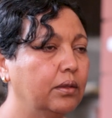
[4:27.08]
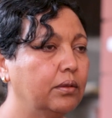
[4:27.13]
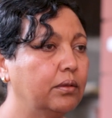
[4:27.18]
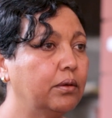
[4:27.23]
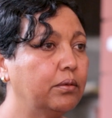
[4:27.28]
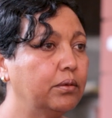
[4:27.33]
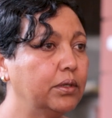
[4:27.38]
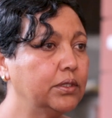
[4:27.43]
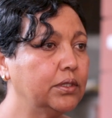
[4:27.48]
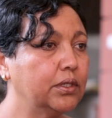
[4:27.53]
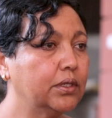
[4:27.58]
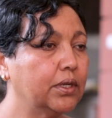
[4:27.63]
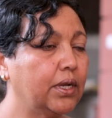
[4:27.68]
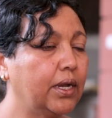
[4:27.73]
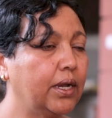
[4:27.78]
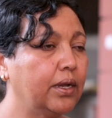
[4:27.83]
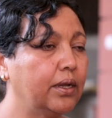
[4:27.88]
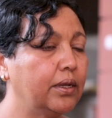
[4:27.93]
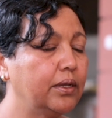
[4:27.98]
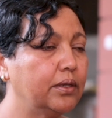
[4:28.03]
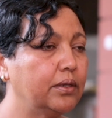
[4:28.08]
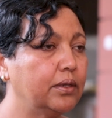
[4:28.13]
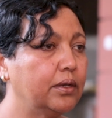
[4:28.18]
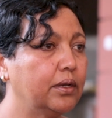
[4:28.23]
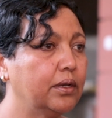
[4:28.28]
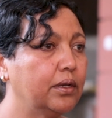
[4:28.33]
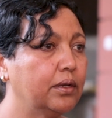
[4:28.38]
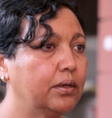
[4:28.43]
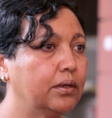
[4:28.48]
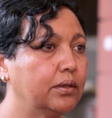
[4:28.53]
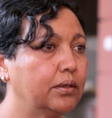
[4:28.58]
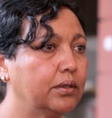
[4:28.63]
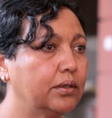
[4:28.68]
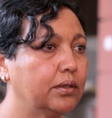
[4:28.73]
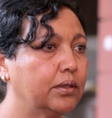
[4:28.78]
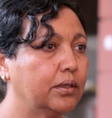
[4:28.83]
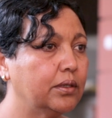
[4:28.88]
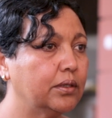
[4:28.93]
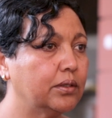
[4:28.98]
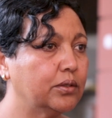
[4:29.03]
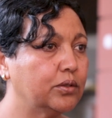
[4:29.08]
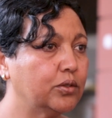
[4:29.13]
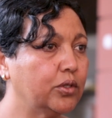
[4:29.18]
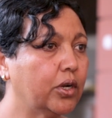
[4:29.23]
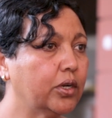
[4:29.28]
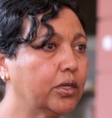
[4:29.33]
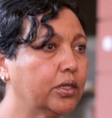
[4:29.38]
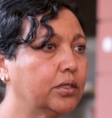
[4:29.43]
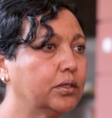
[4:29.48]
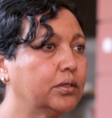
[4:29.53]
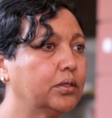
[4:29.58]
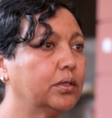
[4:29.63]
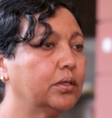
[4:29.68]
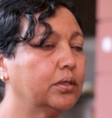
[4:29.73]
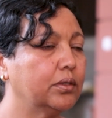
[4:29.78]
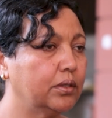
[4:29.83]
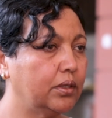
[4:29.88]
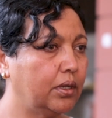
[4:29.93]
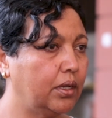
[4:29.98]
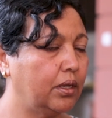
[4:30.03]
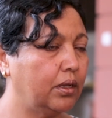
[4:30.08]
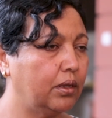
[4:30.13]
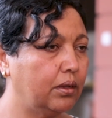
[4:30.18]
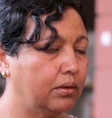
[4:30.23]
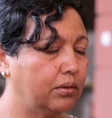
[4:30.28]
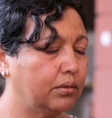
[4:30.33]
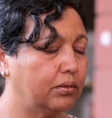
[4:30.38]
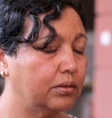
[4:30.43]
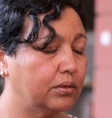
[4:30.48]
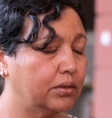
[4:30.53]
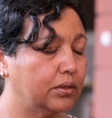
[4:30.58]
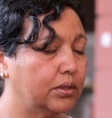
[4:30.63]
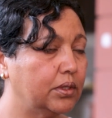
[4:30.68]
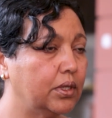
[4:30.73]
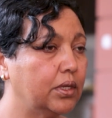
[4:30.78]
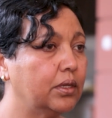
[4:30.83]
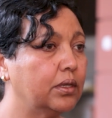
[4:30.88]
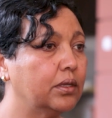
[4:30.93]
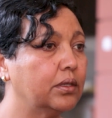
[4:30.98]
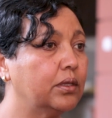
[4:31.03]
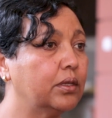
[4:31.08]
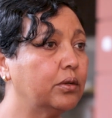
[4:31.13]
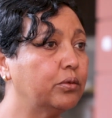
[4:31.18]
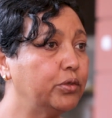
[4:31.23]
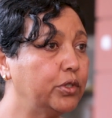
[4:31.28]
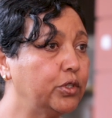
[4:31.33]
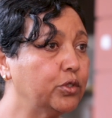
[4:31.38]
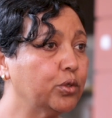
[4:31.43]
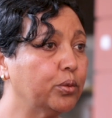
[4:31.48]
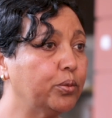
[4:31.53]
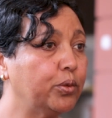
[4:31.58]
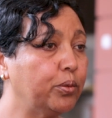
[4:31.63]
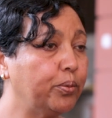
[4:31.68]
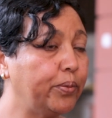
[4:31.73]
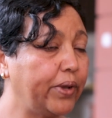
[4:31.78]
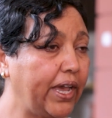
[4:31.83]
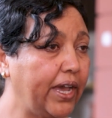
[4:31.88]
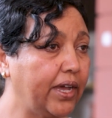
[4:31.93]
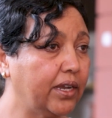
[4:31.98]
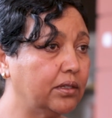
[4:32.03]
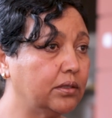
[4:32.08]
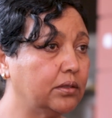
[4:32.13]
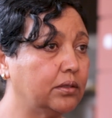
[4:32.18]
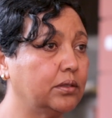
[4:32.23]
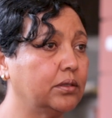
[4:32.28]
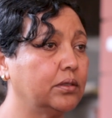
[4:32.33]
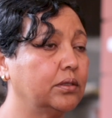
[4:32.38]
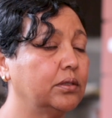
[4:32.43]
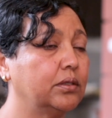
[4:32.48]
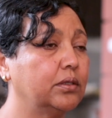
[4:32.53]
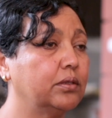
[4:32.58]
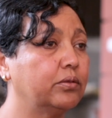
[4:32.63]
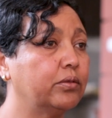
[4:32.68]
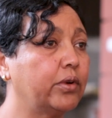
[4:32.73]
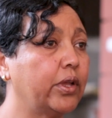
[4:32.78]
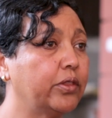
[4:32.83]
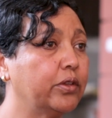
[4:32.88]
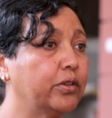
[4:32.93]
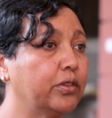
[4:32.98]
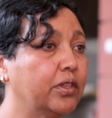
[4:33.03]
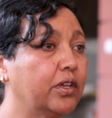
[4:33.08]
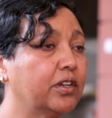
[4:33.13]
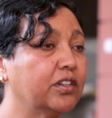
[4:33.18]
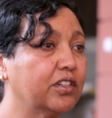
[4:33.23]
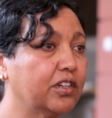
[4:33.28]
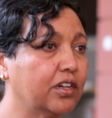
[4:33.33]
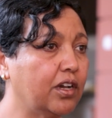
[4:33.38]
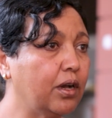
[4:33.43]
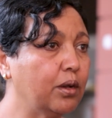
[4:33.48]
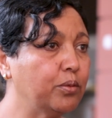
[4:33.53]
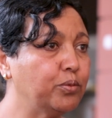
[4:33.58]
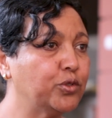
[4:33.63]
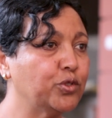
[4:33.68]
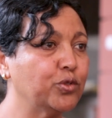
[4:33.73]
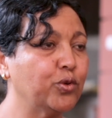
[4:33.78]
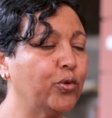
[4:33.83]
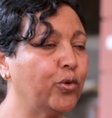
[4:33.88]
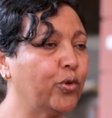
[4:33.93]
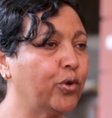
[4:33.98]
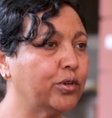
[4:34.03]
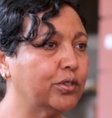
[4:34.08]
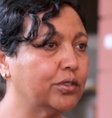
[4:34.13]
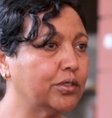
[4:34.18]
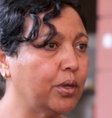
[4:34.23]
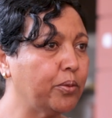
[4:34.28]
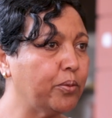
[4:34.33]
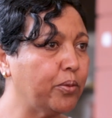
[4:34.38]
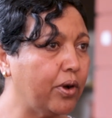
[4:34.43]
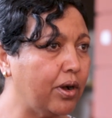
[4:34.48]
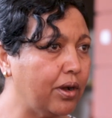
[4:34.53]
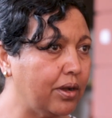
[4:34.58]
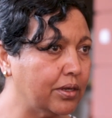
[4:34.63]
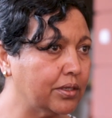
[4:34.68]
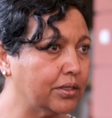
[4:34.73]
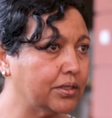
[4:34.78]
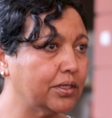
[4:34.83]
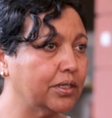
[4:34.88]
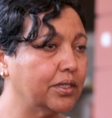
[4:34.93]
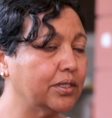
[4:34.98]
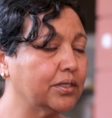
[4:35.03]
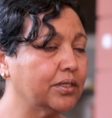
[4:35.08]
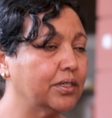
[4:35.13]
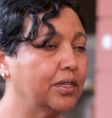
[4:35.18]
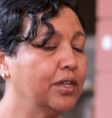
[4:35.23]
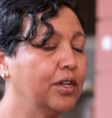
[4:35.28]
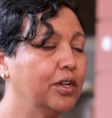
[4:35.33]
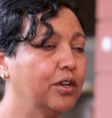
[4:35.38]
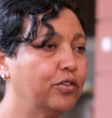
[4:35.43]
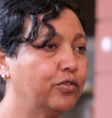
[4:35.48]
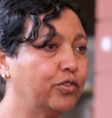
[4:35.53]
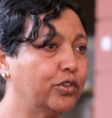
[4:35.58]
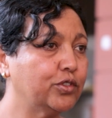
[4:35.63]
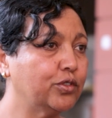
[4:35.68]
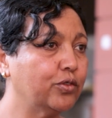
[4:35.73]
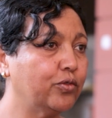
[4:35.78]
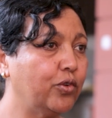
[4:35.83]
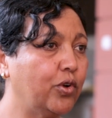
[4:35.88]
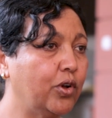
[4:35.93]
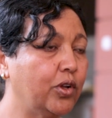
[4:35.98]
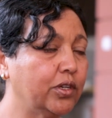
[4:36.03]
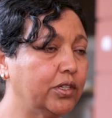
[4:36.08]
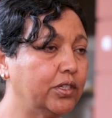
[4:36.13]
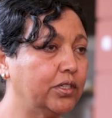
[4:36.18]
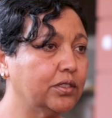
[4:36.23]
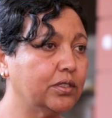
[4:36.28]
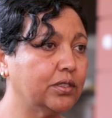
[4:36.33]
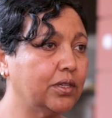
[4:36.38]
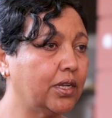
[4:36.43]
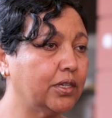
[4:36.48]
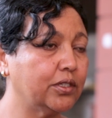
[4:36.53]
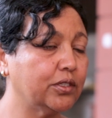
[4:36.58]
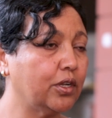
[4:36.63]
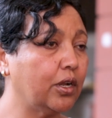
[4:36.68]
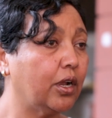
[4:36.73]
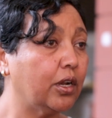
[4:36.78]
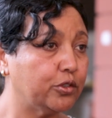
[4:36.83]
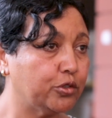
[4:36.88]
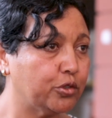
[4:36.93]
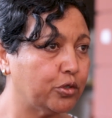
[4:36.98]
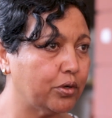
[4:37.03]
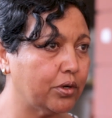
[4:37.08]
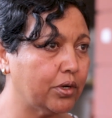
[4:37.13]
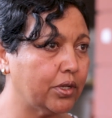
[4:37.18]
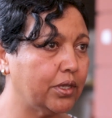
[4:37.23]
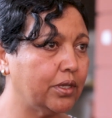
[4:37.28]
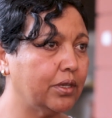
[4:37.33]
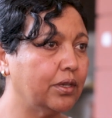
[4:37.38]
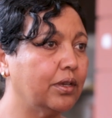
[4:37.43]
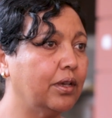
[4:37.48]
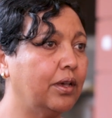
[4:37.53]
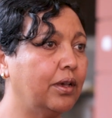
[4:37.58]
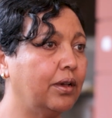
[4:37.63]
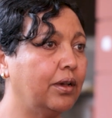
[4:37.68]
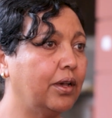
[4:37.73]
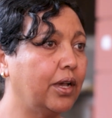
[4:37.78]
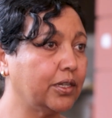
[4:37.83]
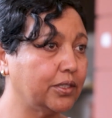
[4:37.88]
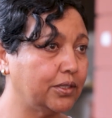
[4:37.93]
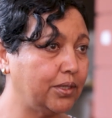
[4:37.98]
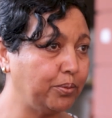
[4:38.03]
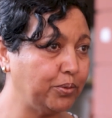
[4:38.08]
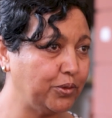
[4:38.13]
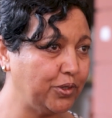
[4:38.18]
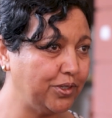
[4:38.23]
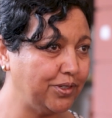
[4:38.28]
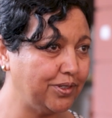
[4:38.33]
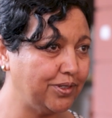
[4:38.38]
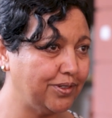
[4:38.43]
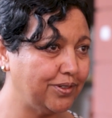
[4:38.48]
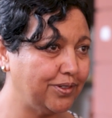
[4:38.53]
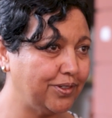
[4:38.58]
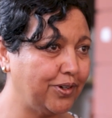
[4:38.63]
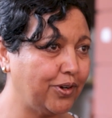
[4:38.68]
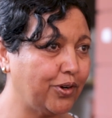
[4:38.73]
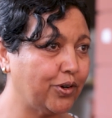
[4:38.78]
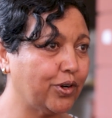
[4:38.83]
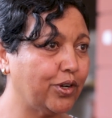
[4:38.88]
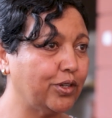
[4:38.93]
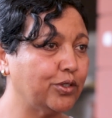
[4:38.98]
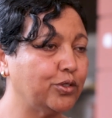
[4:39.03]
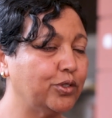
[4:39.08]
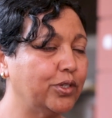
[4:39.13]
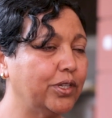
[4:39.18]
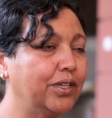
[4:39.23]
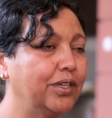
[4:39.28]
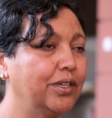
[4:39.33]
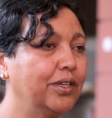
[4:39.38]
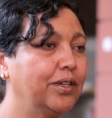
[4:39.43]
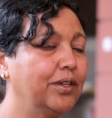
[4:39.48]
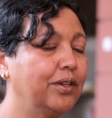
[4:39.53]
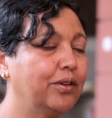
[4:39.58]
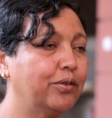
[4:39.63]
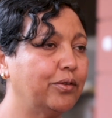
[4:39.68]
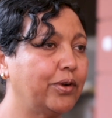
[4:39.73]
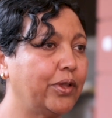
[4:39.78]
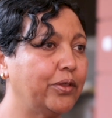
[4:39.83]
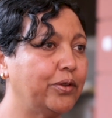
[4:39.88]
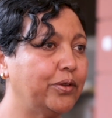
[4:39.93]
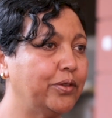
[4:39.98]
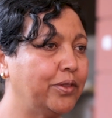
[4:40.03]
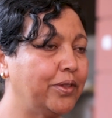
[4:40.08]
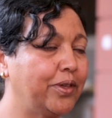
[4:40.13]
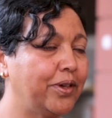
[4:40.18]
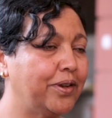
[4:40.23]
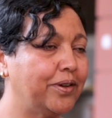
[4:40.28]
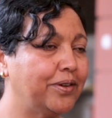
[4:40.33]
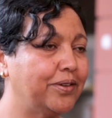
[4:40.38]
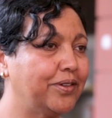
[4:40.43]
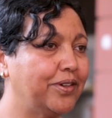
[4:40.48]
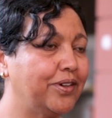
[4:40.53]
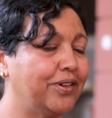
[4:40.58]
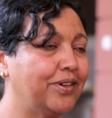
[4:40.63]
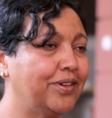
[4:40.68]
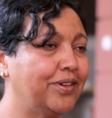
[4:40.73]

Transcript: The reason I started the reusable pads rather than the cups or tampons is, first of all, it's not culturally accepted in our country. Rather than